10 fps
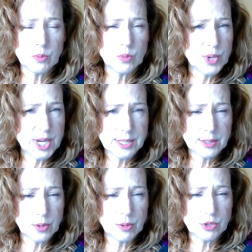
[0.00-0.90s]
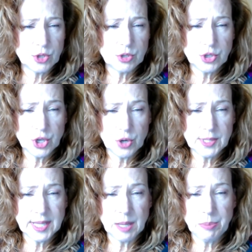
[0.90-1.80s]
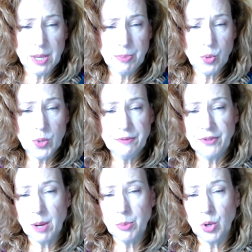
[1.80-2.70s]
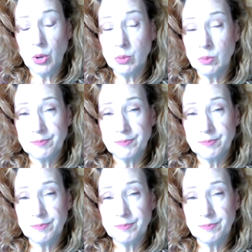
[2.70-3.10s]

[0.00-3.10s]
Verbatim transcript: Research shows that people with fibro